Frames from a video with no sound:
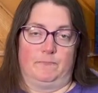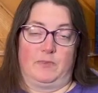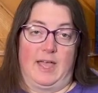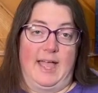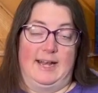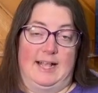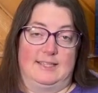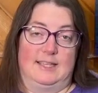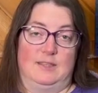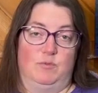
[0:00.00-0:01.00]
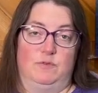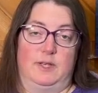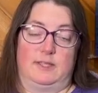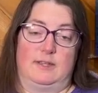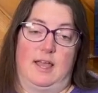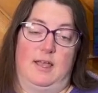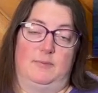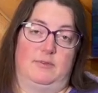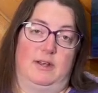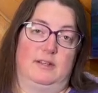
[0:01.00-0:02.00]
I had not seen the movie at the time,
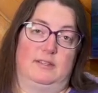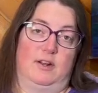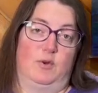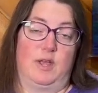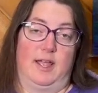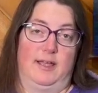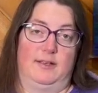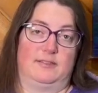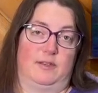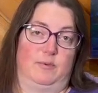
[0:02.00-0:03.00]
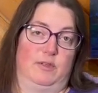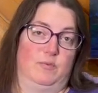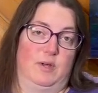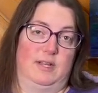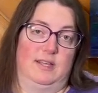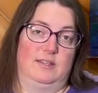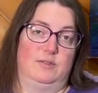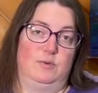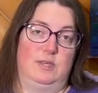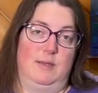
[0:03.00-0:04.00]
so I just said okay because I really wanted
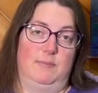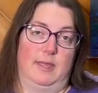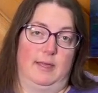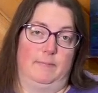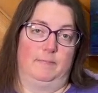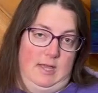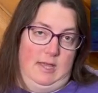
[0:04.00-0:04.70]
to keep them.